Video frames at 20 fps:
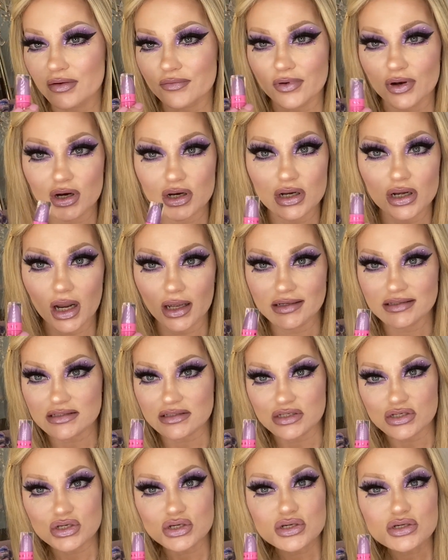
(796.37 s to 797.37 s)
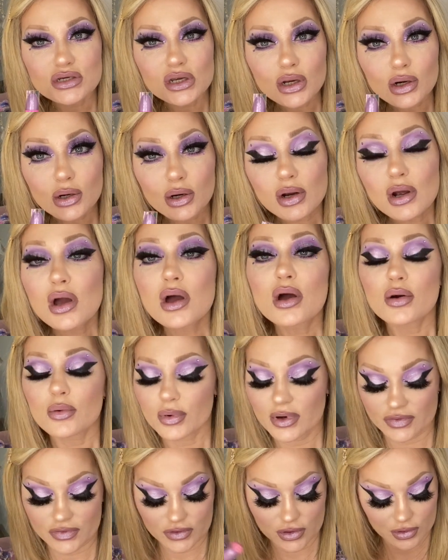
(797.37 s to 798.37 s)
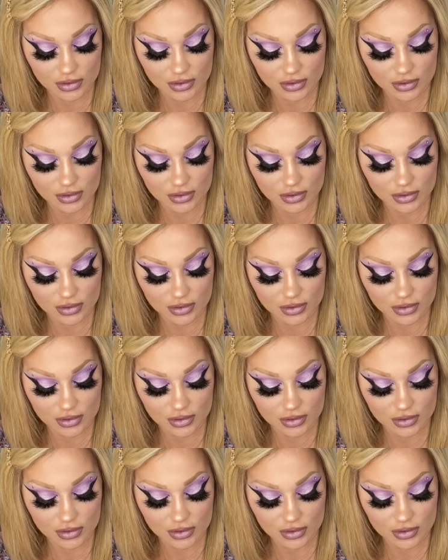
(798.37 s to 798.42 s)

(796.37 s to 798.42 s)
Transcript: very nice and sheer with your